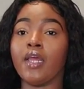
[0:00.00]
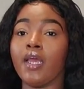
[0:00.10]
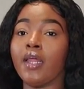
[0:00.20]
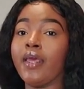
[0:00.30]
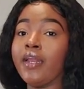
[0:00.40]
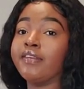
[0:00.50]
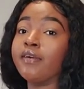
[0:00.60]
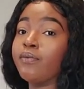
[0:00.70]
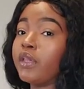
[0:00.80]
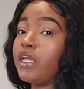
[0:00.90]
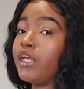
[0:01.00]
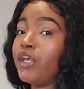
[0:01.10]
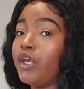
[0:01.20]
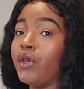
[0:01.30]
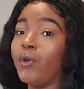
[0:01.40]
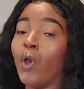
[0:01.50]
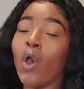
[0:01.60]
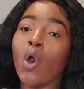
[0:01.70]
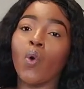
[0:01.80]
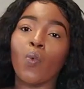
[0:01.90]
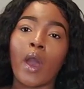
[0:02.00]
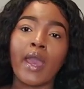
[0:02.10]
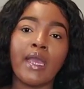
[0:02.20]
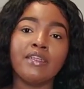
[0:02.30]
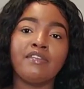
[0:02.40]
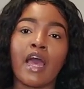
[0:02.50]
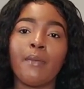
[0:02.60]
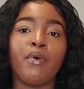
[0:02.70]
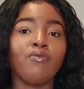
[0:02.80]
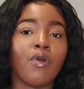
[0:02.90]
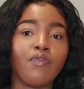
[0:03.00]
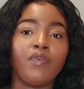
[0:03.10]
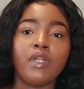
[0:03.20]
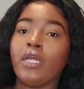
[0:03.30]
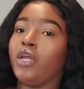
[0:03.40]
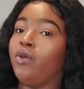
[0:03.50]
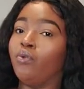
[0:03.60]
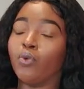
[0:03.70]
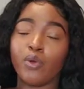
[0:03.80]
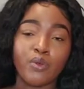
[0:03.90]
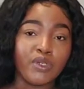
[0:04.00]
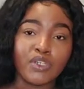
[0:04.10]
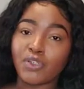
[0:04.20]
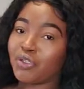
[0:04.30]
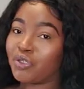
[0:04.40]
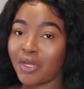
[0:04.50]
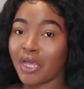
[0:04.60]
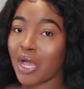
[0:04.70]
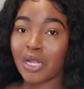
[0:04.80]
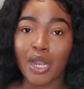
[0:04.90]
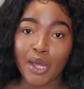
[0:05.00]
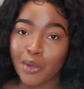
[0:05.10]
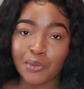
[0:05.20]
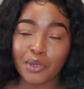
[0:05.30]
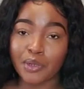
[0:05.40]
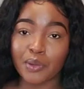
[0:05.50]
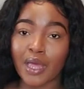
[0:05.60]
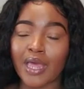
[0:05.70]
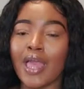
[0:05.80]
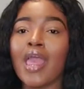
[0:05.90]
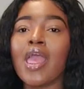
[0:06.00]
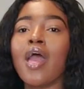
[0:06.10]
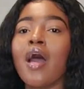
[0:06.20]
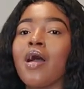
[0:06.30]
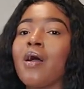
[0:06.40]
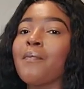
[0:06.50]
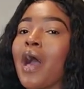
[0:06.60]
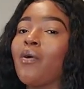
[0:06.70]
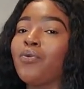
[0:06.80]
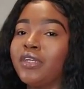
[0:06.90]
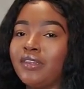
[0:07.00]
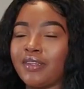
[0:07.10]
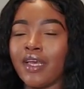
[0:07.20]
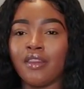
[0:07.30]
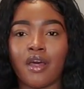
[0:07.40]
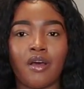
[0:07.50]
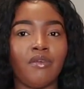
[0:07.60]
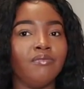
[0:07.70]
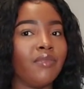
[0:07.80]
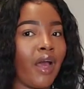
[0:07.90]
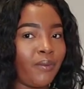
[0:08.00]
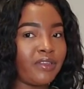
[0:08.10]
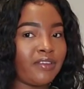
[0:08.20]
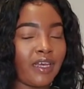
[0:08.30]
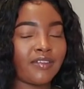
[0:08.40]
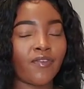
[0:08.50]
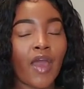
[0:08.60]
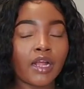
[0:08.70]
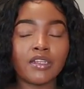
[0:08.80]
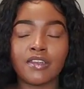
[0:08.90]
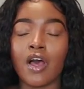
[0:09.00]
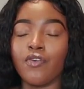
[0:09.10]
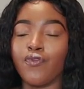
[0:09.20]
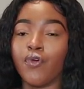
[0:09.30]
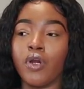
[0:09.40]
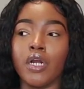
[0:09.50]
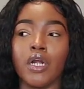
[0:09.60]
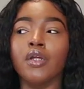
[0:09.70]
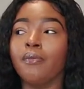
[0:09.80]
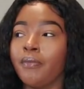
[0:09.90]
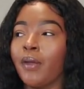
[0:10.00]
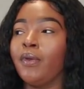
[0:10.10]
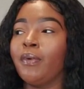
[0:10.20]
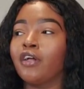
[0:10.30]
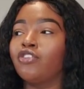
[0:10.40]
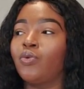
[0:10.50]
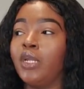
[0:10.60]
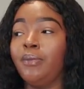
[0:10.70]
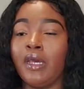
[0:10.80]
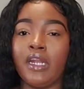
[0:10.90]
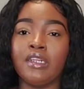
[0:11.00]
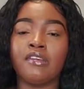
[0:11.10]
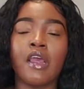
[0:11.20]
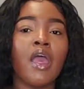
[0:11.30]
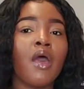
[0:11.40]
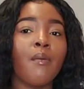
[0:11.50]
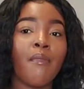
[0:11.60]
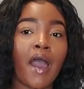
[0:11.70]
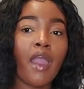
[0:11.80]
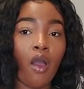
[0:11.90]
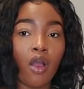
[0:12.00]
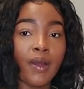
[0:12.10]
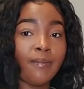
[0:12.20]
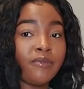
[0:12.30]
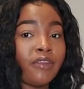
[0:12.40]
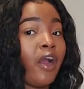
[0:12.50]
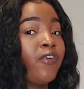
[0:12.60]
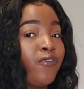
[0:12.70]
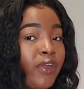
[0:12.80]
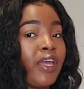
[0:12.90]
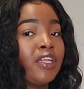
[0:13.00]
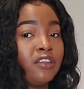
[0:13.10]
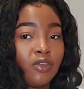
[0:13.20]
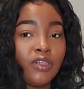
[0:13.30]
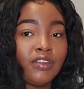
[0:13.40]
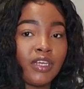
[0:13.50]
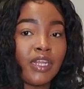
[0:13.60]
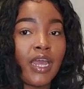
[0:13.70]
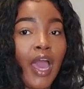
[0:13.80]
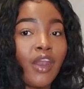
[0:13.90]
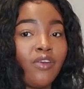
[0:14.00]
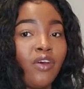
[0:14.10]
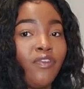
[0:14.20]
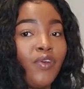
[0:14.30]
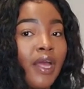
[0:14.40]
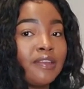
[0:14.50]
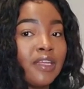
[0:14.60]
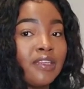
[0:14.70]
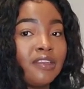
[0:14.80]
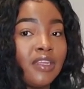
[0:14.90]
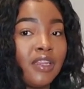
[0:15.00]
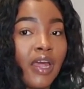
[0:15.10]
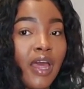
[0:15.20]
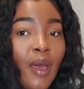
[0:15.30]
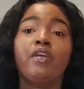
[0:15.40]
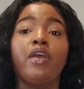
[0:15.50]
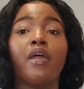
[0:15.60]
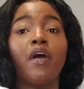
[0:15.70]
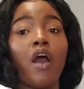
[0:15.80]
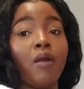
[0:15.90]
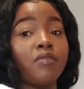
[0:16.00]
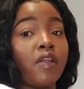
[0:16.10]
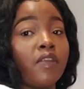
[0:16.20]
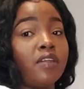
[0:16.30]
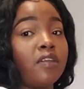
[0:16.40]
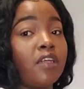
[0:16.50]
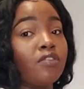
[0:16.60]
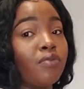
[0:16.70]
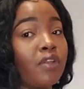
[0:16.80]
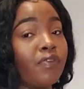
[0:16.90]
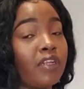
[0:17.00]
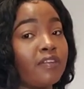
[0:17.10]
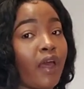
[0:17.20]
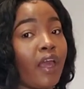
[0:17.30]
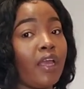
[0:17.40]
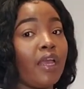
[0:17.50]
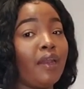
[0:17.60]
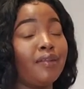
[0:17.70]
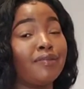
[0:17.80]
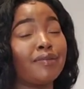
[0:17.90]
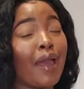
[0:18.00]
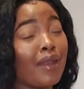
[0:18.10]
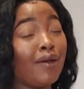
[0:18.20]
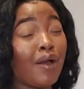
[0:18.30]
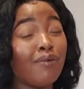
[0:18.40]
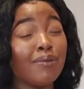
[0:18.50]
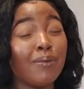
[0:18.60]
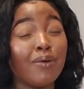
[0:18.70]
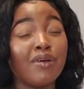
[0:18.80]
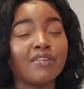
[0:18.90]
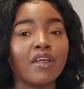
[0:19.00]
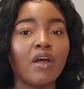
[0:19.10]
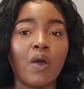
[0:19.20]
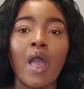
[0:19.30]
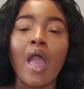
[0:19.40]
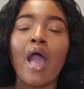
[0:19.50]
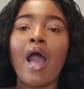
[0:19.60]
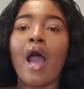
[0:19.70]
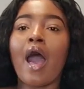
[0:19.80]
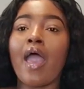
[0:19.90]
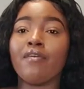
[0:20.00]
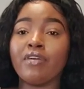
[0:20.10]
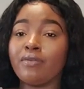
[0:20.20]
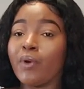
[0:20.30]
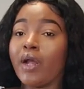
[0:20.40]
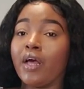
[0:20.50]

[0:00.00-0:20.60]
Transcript: And it's a really cute white type of ruffly ruched. It got a lot going on, okay? Um, I would say though, I would say, because I've had this on for maybe about 20 minutes. My arms are freaking squeezing. Like, I don't know if you guys can see that. But yeah, the arms on this is really, really tight and it's kind of uncomfortable. So everywhere